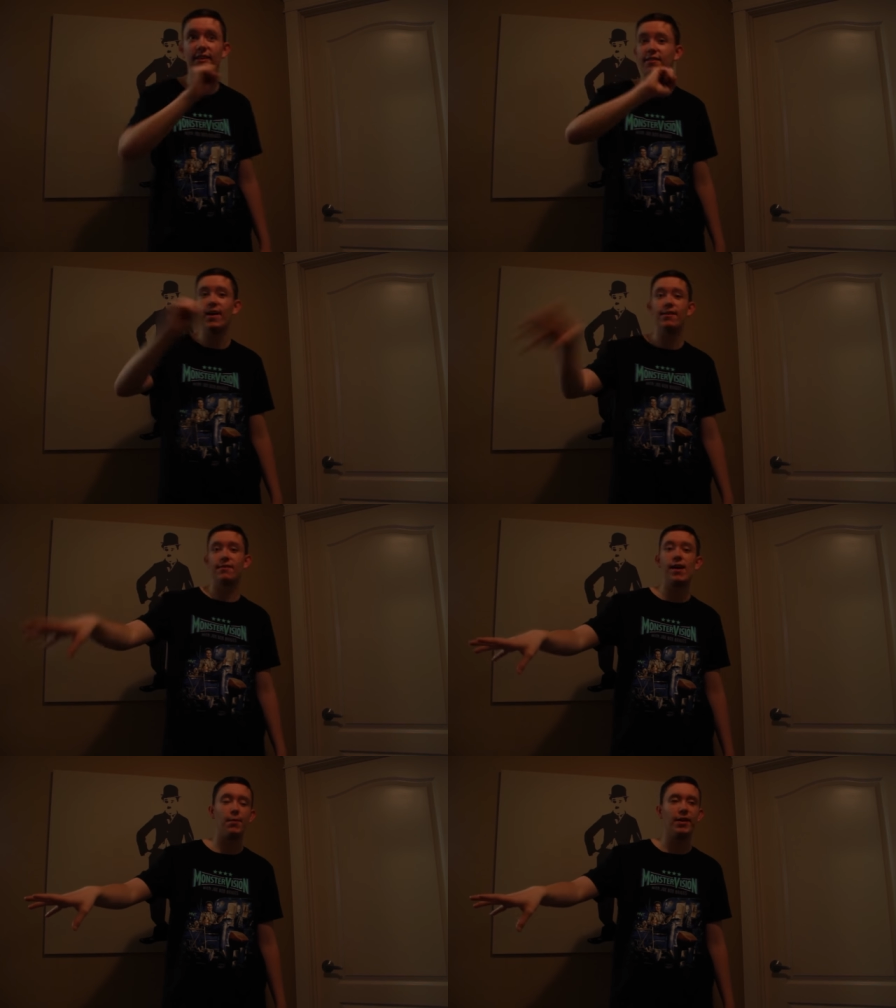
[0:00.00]

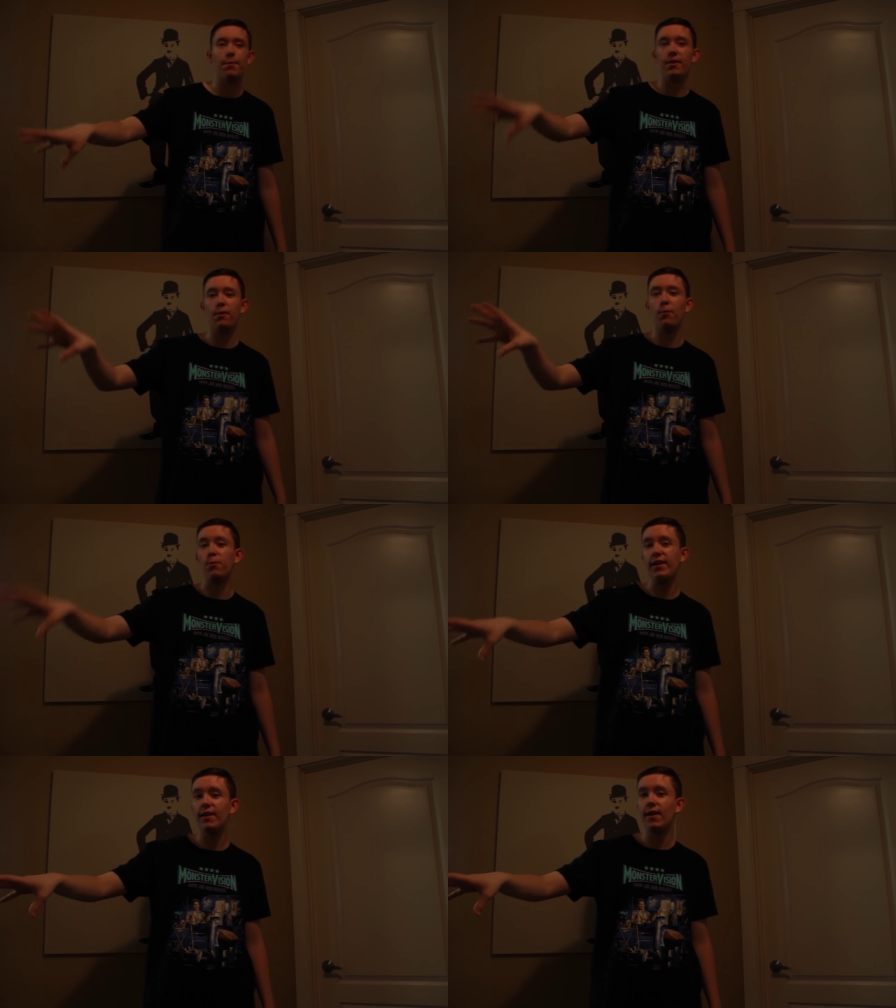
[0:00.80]
HHN is coming up in
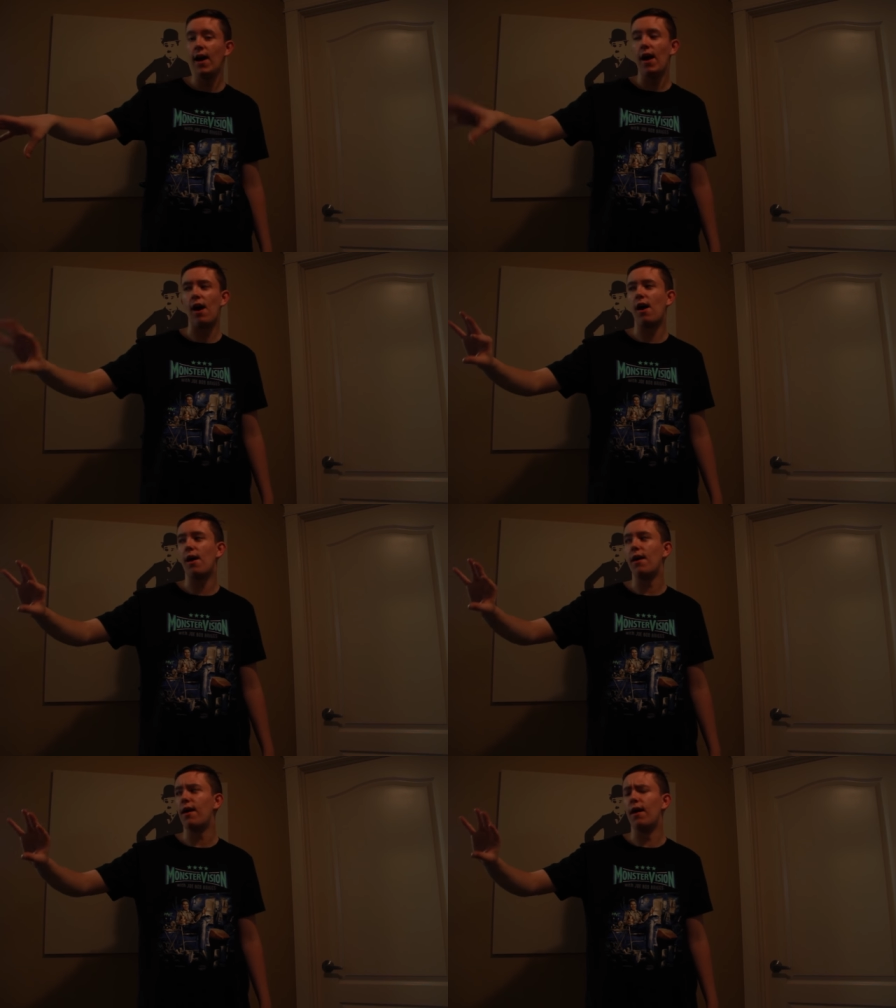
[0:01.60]
a week,
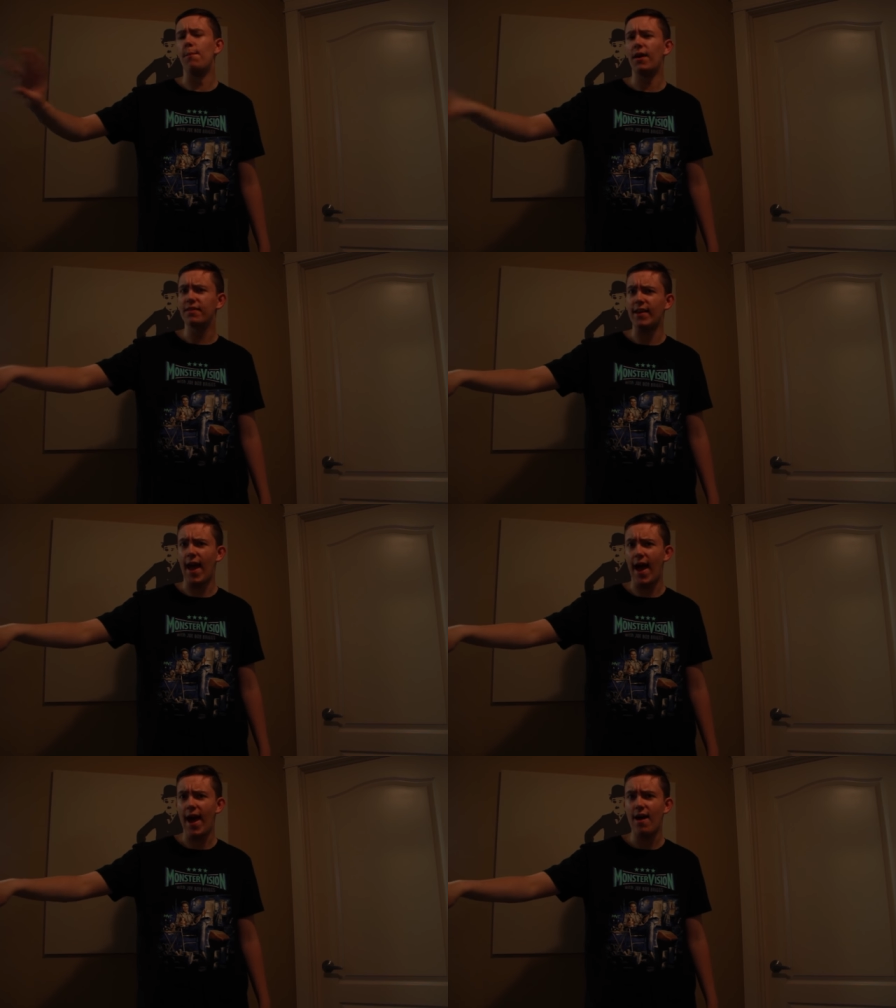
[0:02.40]
uh, a
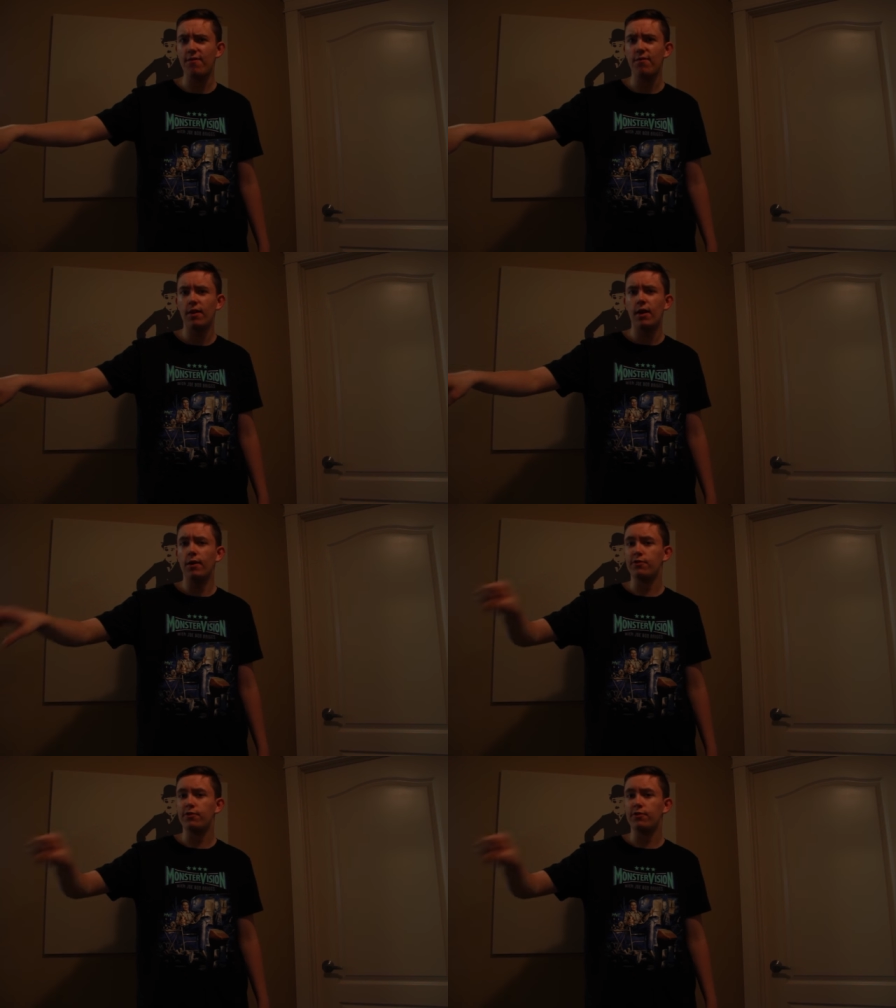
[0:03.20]
month and a half.